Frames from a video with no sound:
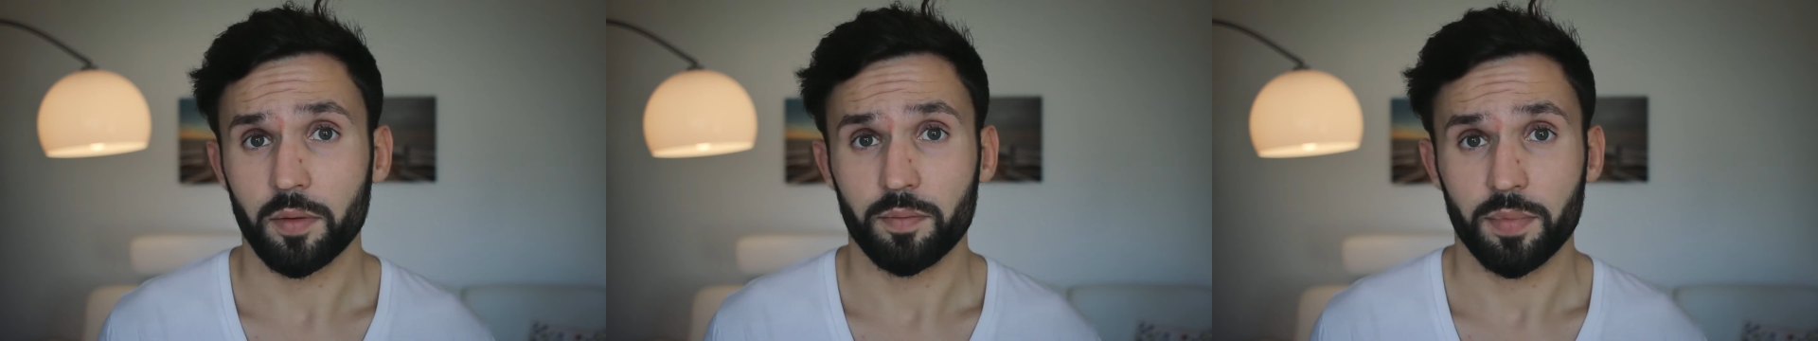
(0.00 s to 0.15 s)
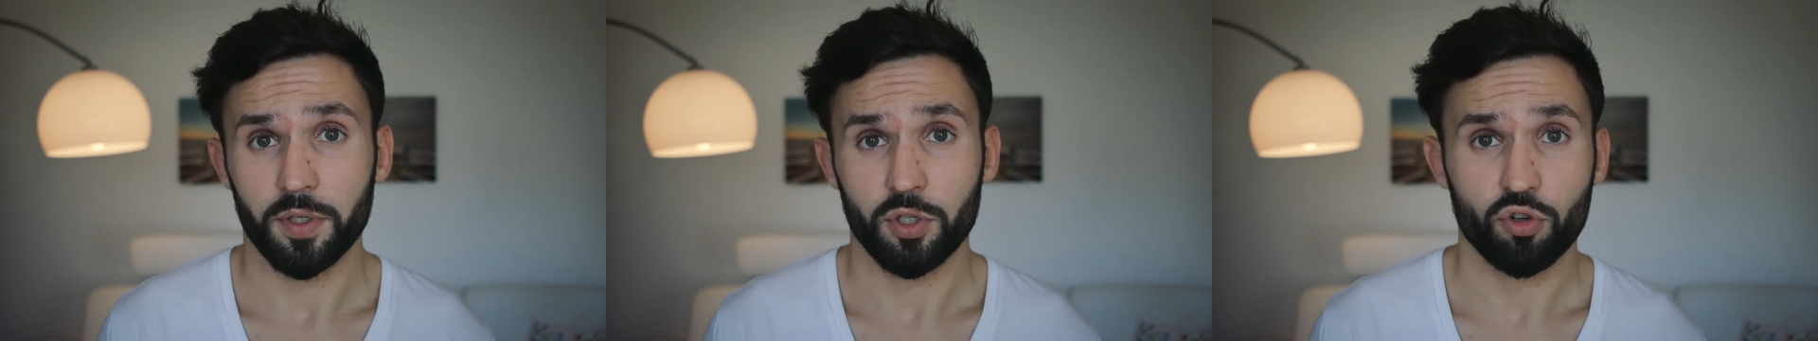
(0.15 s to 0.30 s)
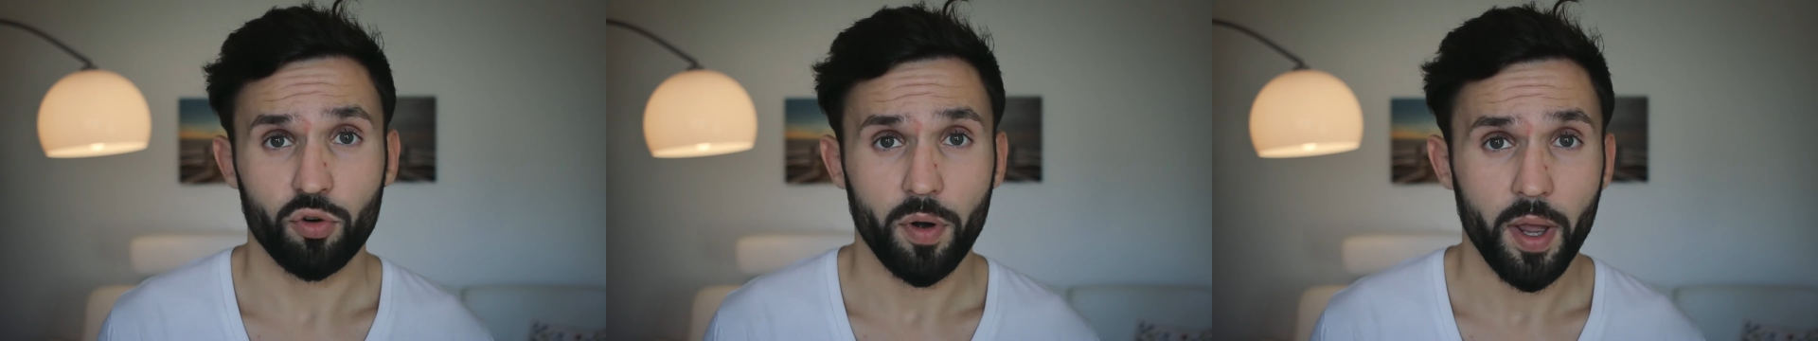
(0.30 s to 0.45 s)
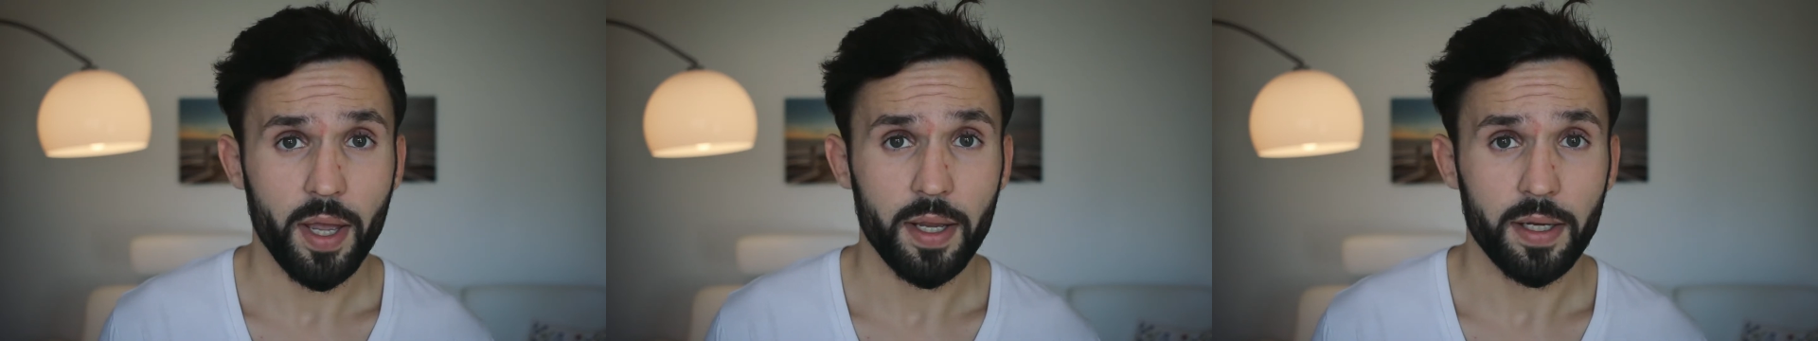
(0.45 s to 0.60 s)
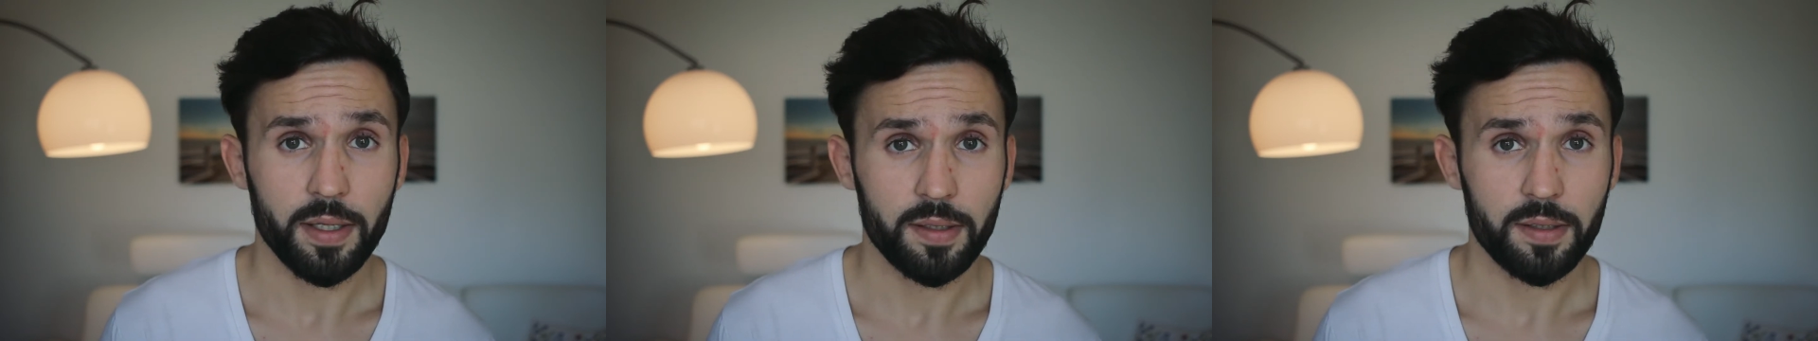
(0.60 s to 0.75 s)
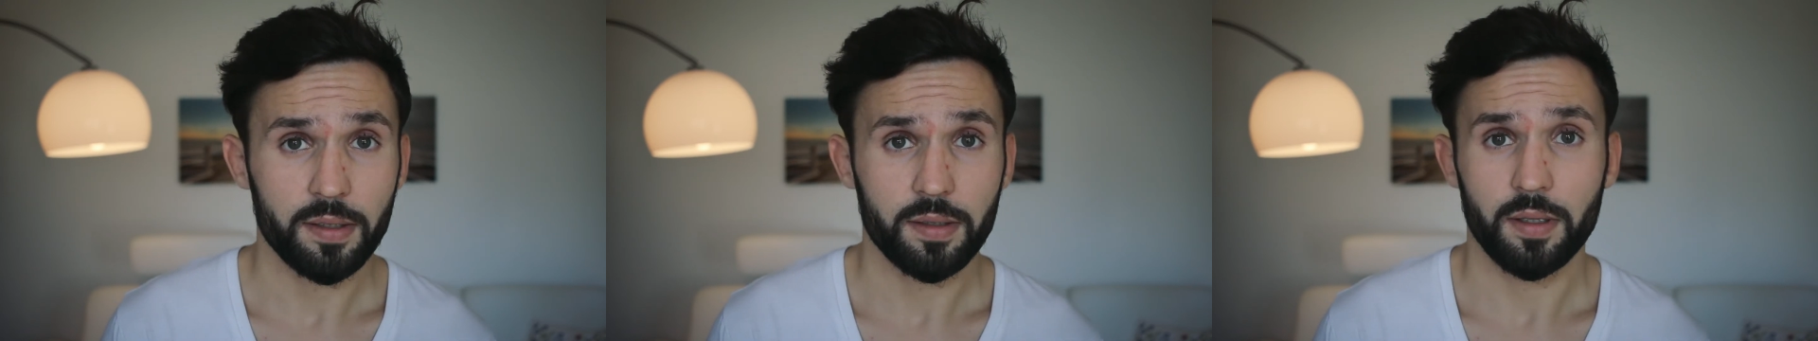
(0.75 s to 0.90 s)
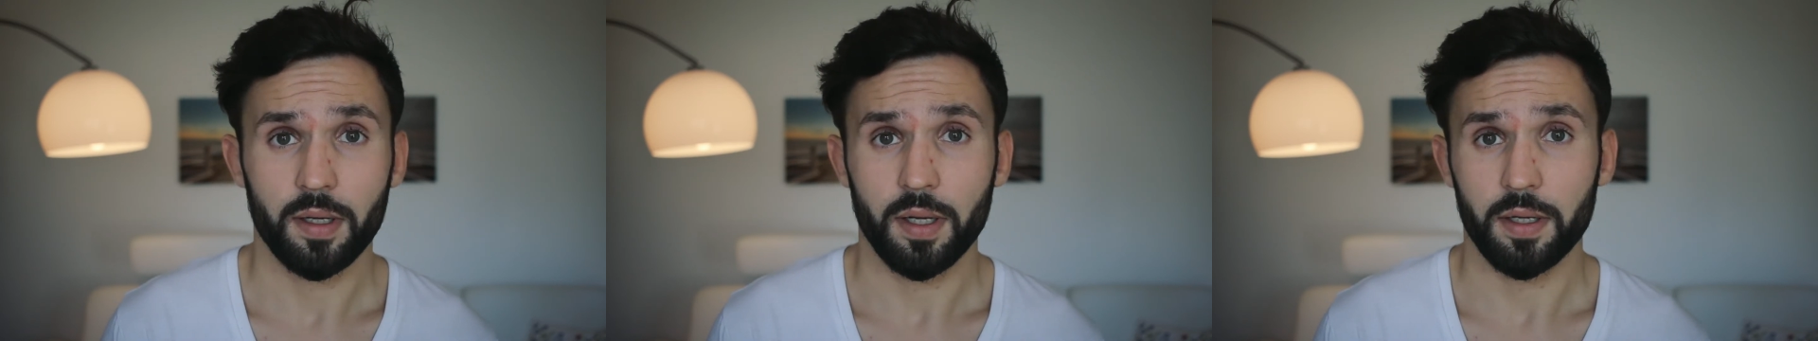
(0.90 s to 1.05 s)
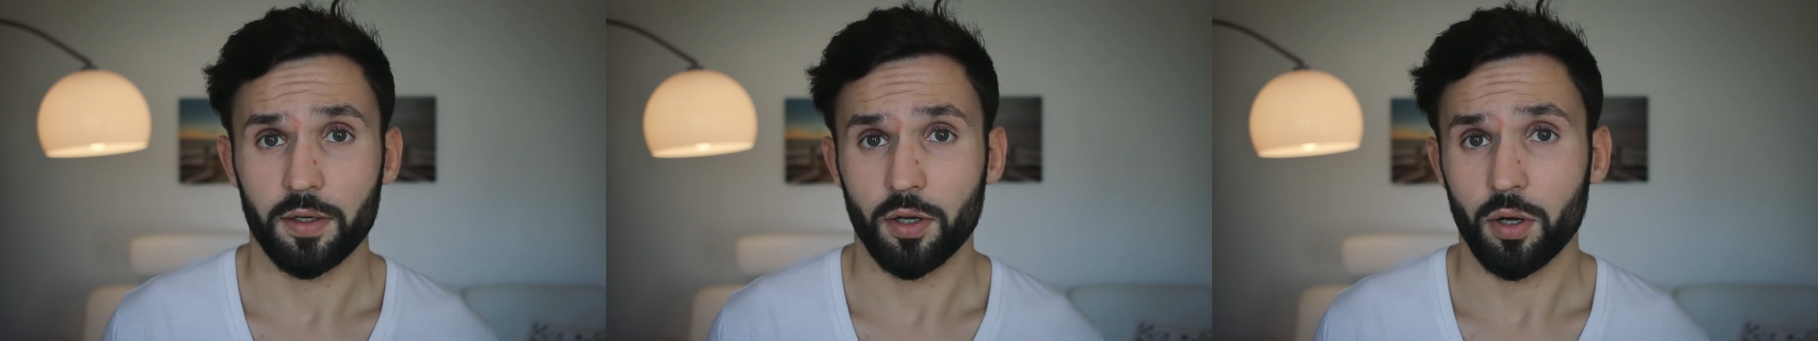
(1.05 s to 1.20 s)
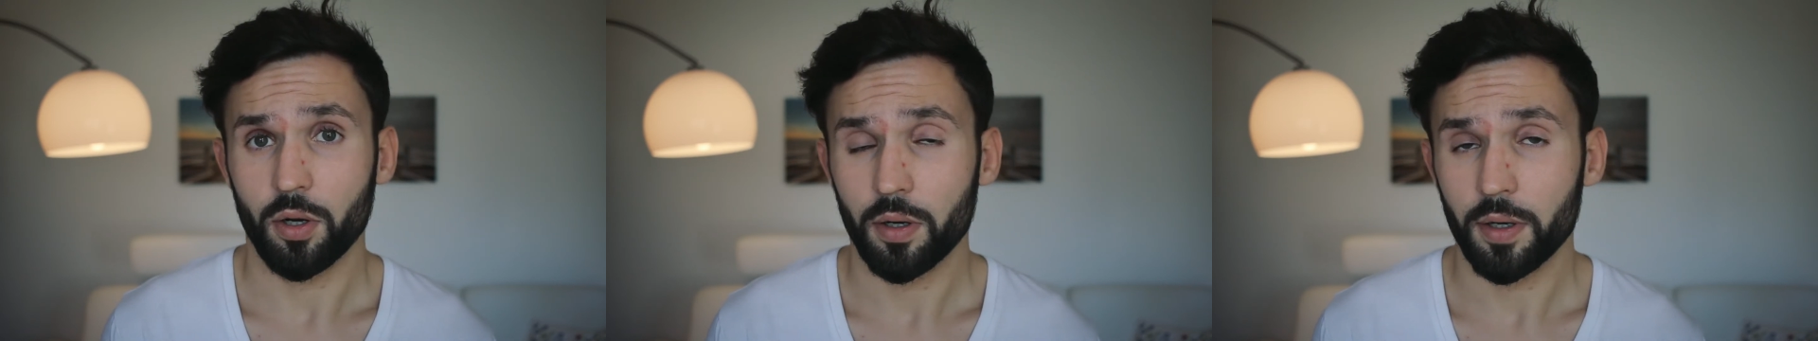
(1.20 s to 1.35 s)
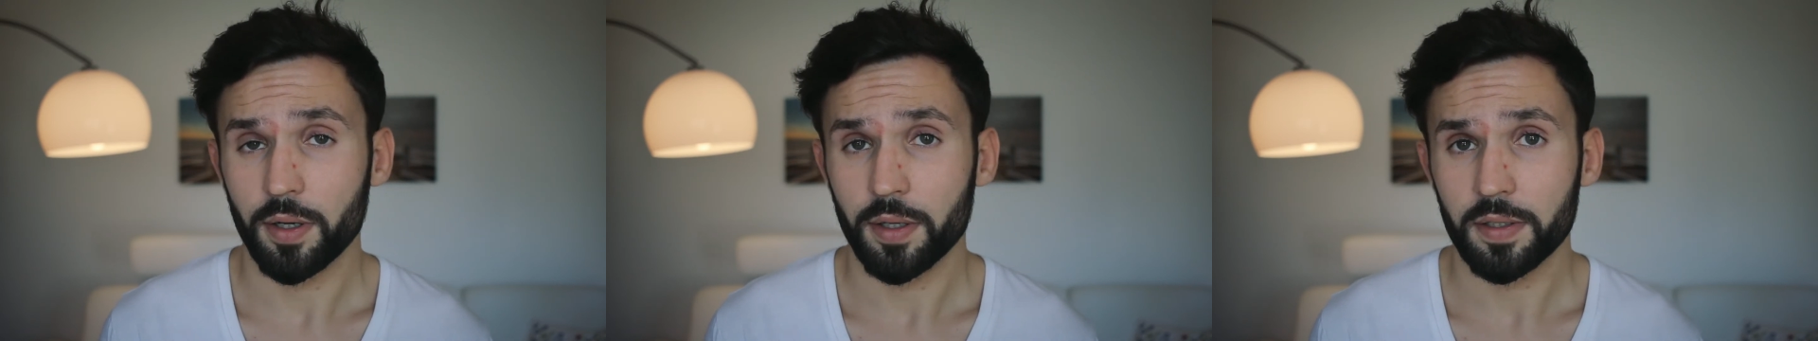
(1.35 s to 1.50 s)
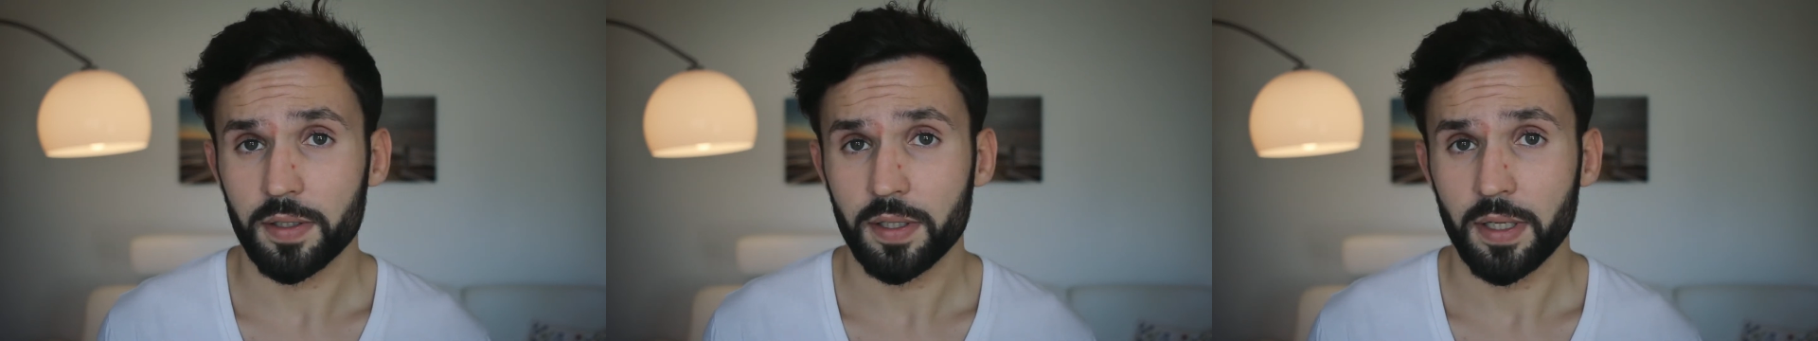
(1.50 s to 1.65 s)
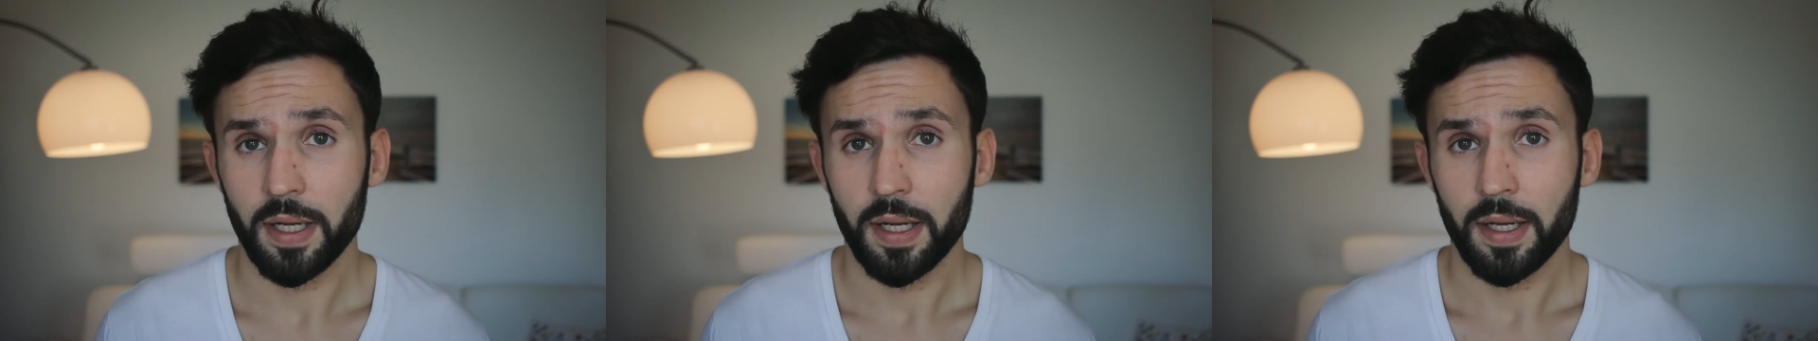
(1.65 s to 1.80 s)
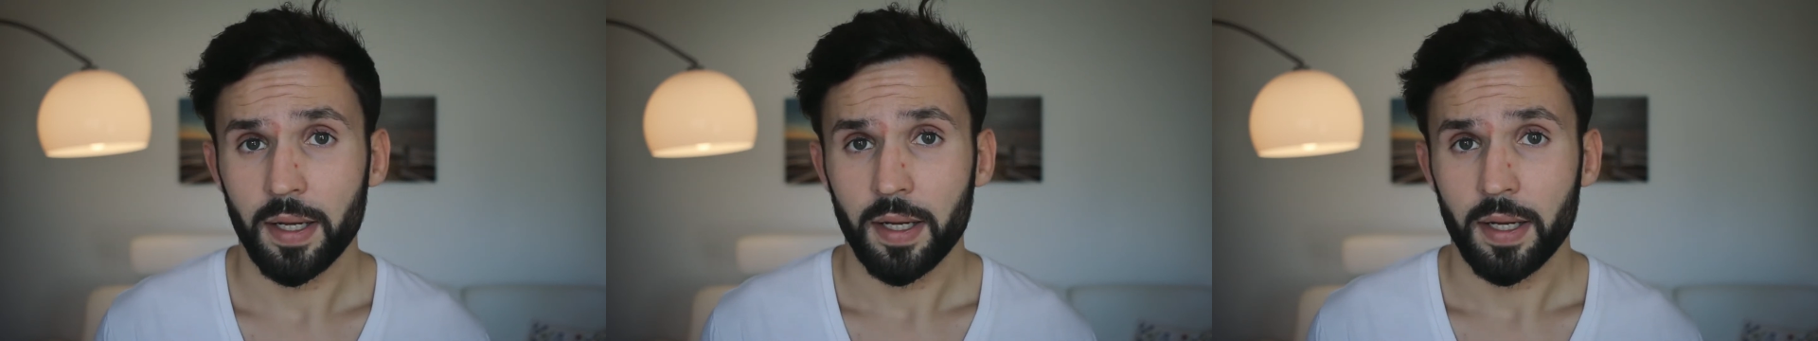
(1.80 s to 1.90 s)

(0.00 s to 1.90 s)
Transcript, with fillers: betrayed and hurt